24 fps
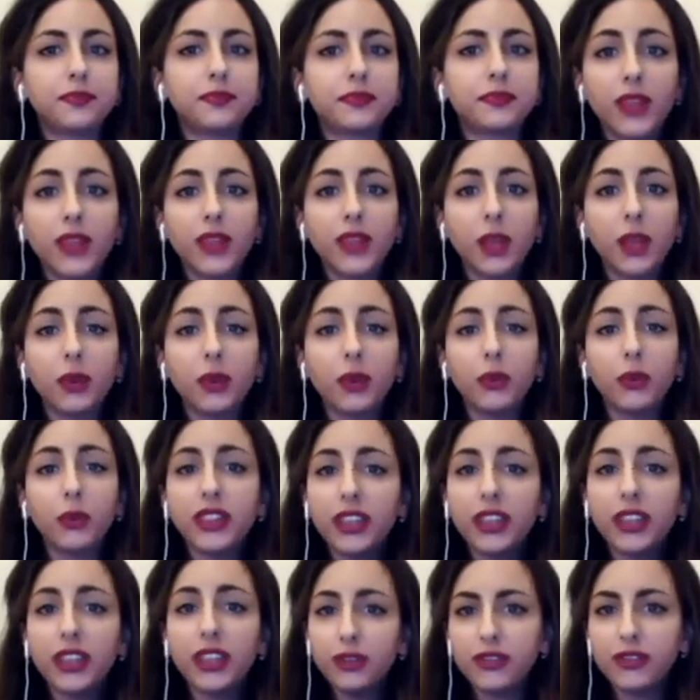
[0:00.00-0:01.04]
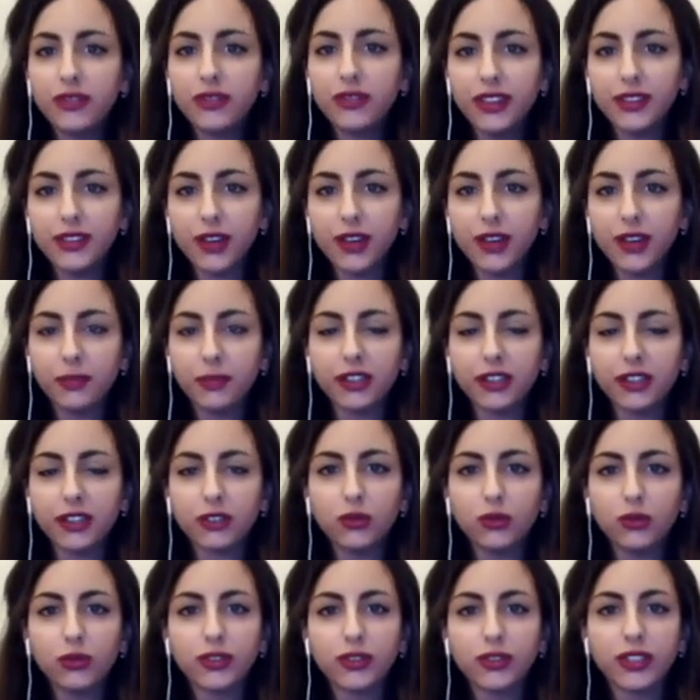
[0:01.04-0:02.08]
But with the use of these optic tools
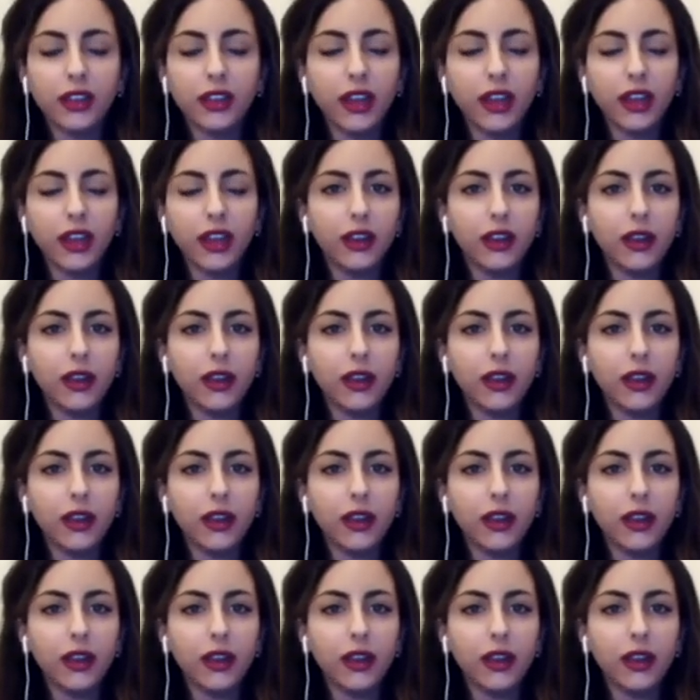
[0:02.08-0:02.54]
and